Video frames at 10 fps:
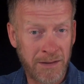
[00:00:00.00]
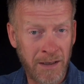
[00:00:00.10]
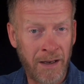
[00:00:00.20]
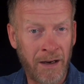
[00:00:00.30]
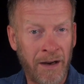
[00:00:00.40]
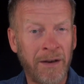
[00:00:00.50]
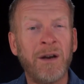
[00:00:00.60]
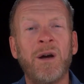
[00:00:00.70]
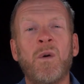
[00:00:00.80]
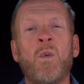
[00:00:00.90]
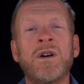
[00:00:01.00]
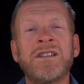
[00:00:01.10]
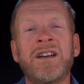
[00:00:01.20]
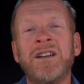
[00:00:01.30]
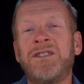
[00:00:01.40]
Sinai was
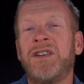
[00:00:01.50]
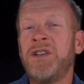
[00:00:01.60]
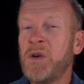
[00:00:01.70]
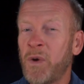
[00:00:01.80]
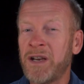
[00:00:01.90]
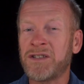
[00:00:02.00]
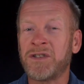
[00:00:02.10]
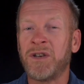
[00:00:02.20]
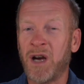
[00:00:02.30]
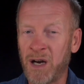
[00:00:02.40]
a continuation